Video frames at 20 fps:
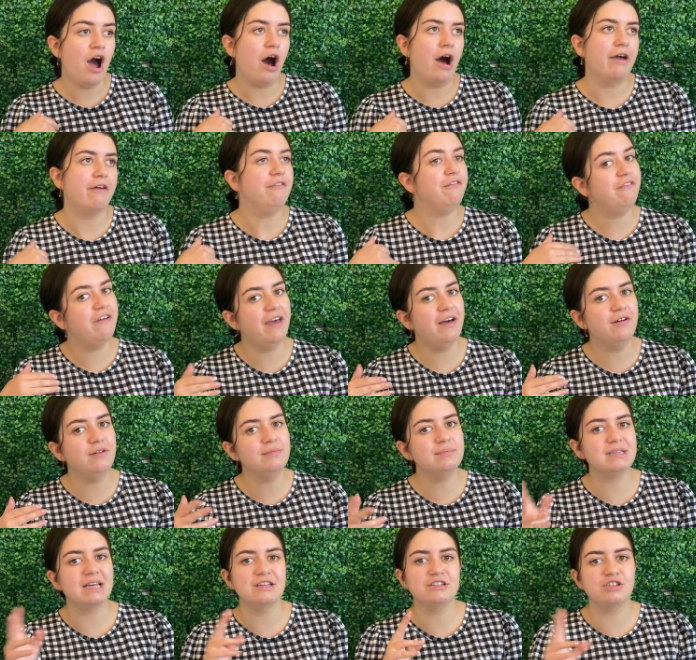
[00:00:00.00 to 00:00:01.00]
I
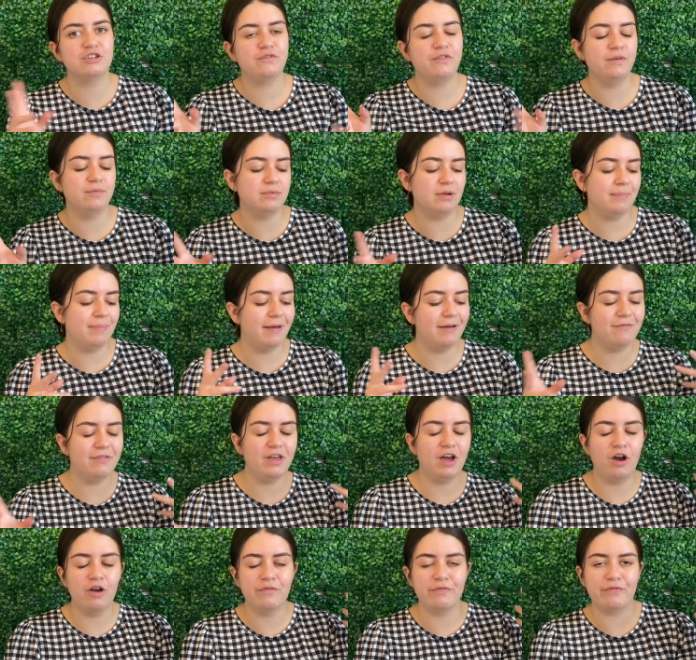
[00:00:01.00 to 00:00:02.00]
filmed and just filmed a bit of
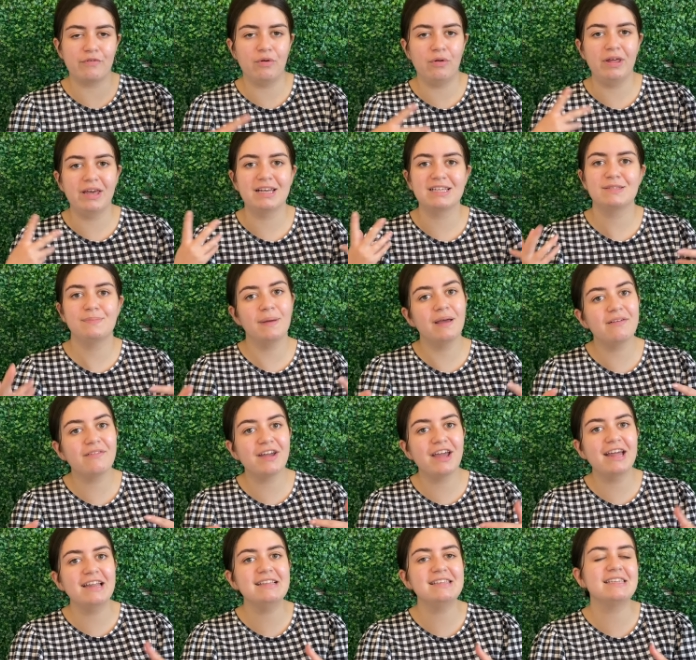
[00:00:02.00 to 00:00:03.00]
the overall
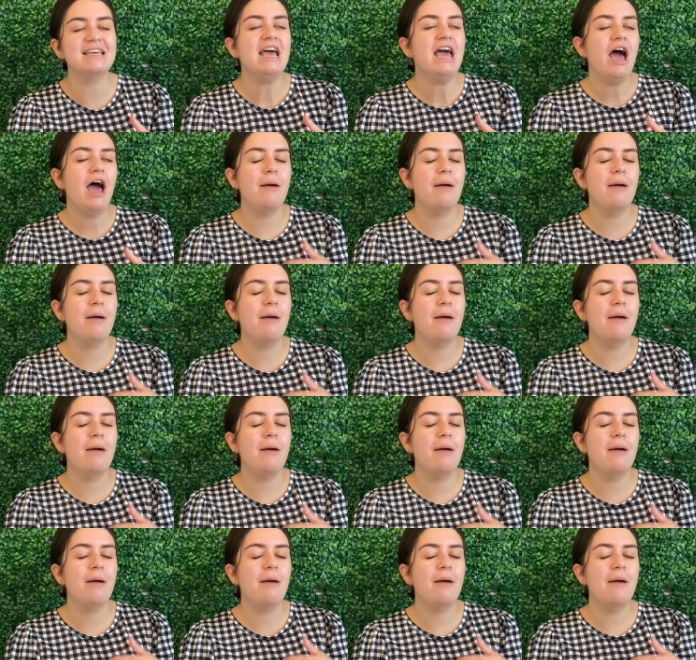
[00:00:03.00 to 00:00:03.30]
experience.